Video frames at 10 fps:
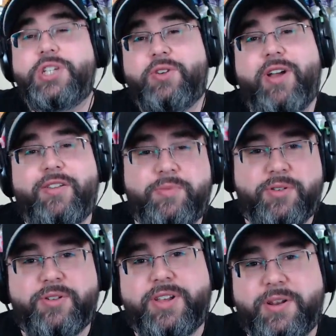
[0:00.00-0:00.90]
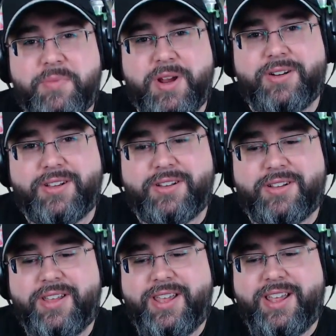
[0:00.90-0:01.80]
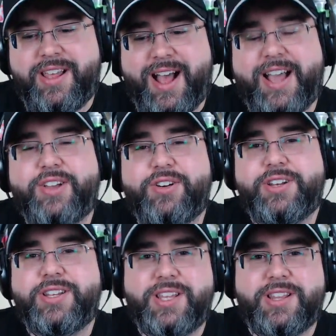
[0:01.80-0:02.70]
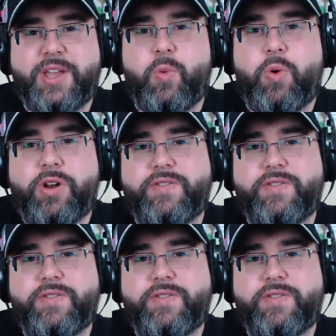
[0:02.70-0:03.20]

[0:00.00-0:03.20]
craft brewery in America, I couldn't get like one of their